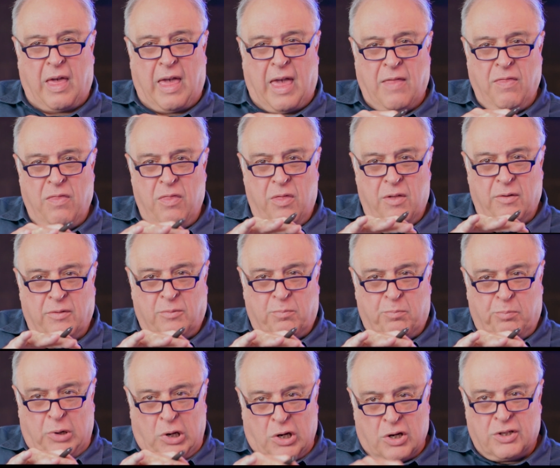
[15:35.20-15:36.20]
In the
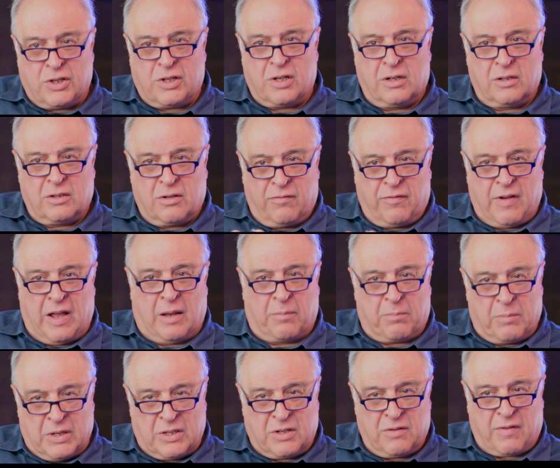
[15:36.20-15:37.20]
personal
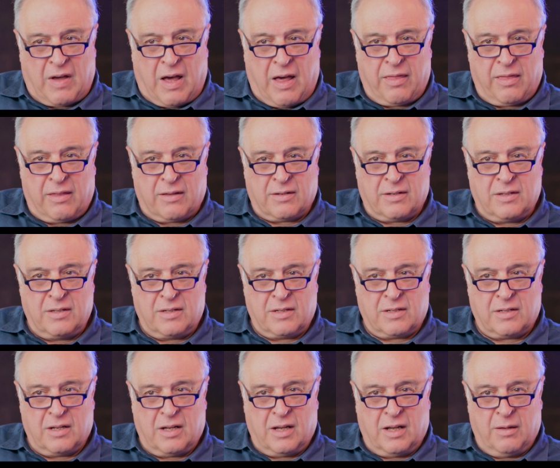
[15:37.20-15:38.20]
development of
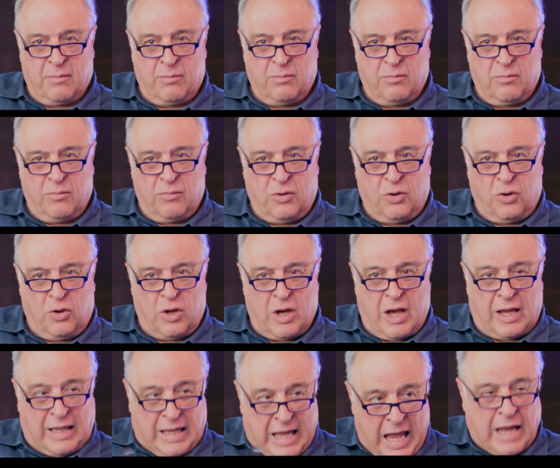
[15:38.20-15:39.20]
others,
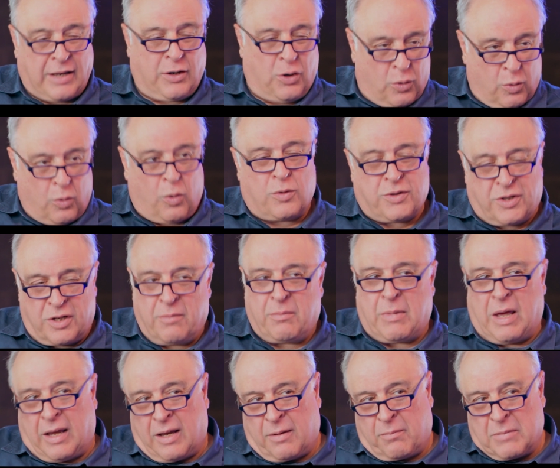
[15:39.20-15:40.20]
again, you'll also
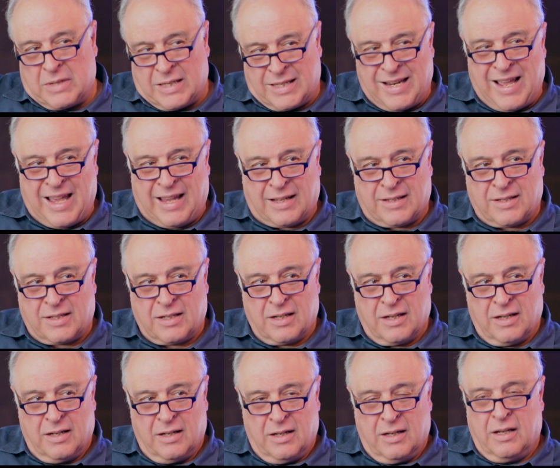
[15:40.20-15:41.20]
make mistakes.
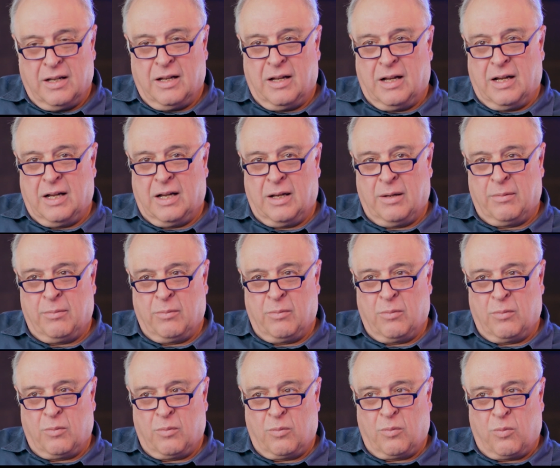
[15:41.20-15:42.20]

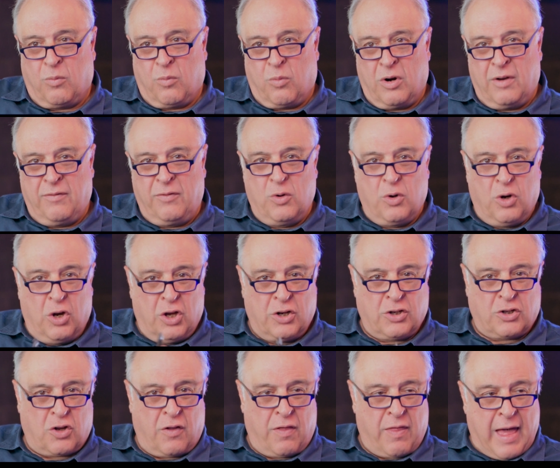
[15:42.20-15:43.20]
What have you
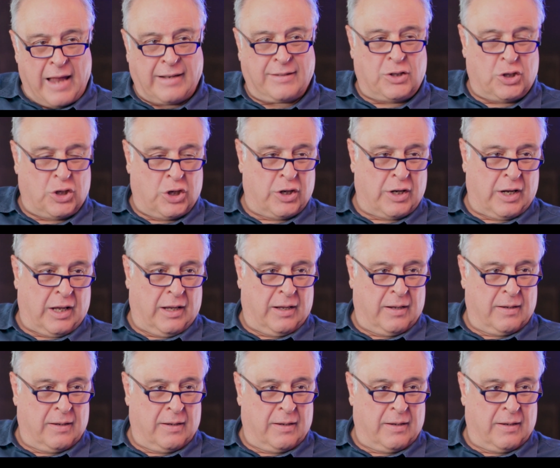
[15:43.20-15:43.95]
learnt on that journey?